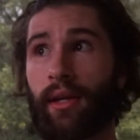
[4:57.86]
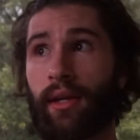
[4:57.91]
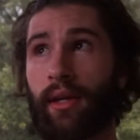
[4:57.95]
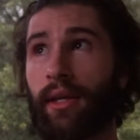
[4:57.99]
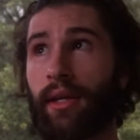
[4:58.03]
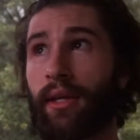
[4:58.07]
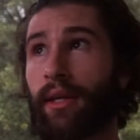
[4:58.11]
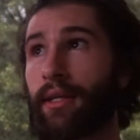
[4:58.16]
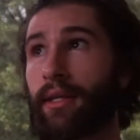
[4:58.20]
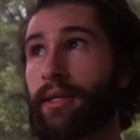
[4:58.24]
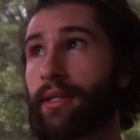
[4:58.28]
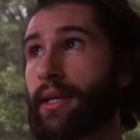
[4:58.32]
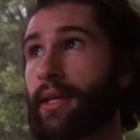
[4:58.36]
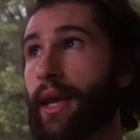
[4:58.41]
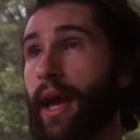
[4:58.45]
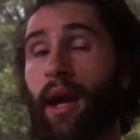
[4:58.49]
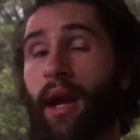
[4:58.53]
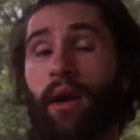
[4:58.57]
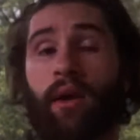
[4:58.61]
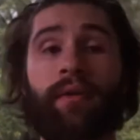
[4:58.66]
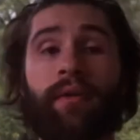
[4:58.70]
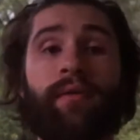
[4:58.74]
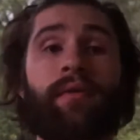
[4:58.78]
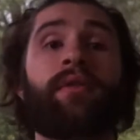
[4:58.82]
is, I
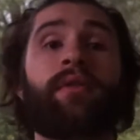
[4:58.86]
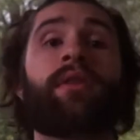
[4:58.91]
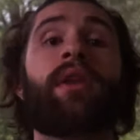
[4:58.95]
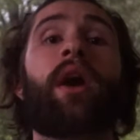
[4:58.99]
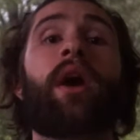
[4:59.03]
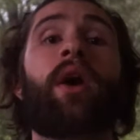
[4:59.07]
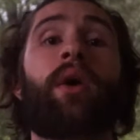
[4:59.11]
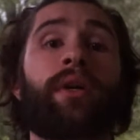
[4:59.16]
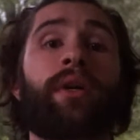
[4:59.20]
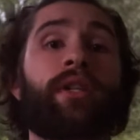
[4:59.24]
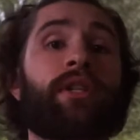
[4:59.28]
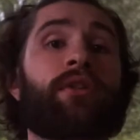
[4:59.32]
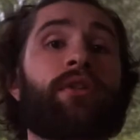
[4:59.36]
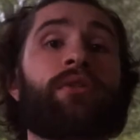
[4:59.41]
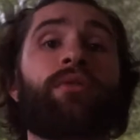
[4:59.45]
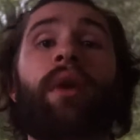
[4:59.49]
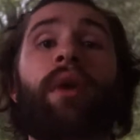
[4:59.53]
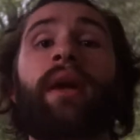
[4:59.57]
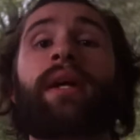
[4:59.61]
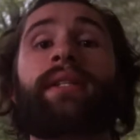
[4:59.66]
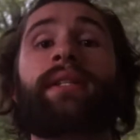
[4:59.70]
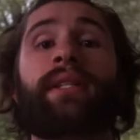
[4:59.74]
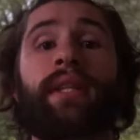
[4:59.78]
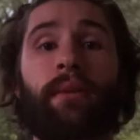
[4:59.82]
don't even know, it's
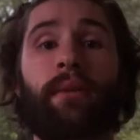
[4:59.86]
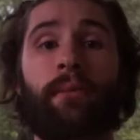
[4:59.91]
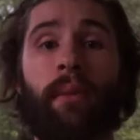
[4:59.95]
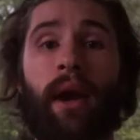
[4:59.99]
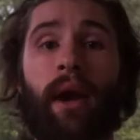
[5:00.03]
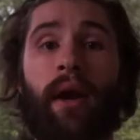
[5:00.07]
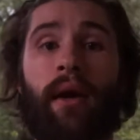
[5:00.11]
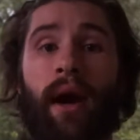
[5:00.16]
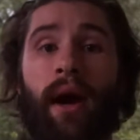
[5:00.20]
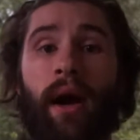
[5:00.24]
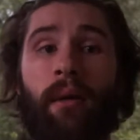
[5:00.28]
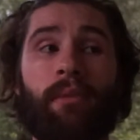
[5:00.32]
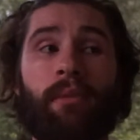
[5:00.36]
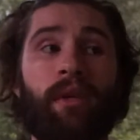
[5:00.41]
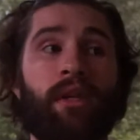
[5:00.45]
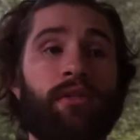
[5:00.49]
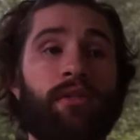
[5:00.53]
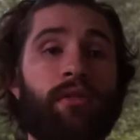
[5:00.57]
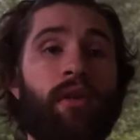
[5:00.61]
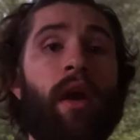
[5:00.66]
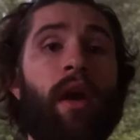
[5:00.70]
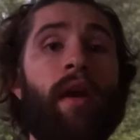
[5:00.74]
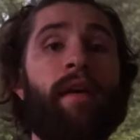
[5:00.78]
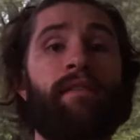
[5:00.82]
crazy amount how
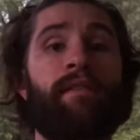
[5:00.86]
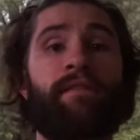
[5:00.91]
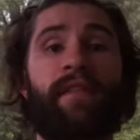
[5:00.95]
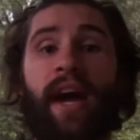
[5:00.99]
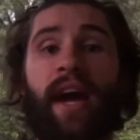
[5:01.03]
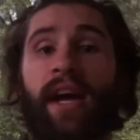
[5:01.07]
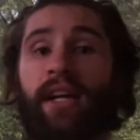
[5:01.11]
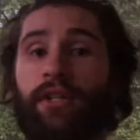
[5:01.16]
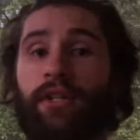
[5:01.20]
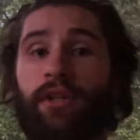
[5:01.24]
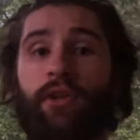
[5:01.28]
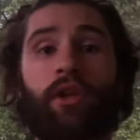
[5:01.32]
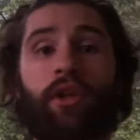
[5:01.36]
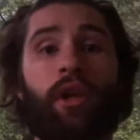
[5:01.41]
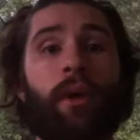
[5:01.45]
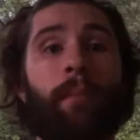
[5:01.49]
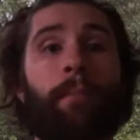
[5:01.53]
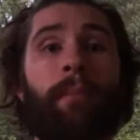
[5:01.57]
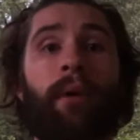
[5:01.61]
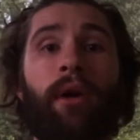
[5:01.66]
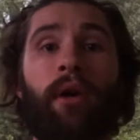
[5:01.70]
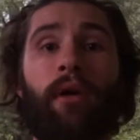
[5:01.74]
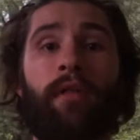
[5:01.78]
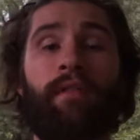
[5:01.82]
much faster you can
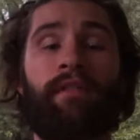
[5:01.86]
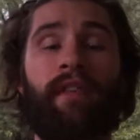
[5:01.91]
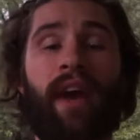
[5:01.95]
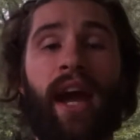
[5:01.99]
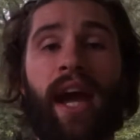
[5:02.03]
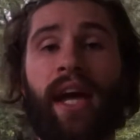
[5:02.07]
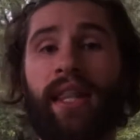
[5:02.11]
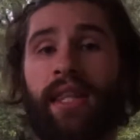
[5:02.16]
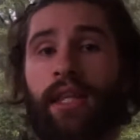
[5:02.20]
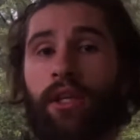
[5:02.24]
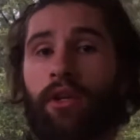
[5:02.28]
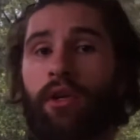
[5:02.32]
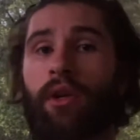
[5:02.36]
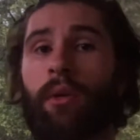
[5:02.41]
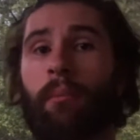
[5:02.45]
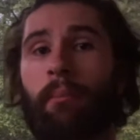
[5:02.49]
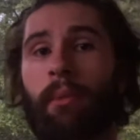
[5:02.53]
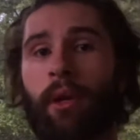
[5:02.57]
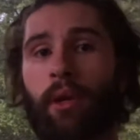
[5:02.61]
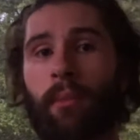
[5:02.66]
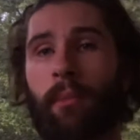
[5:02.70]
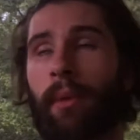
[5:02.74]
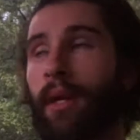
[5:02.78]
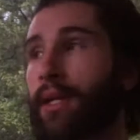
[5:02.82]
put on fat than you can
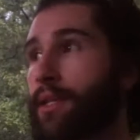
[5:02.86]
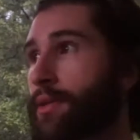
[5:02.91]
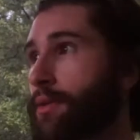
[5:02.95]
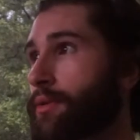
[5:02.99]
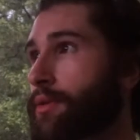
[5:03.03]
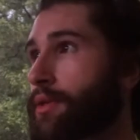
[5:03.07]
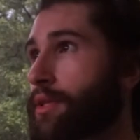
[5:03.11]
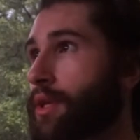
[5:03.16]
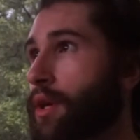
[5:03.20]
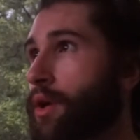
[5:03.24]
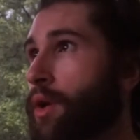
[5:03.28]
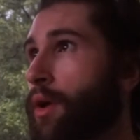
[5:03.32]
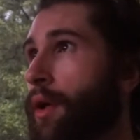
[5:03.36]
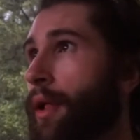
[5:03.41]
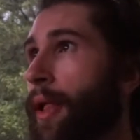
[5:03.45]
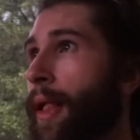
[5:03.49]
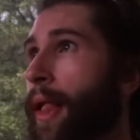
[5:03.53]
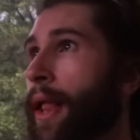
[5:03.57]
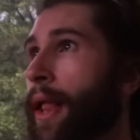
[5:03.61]
build muscle. So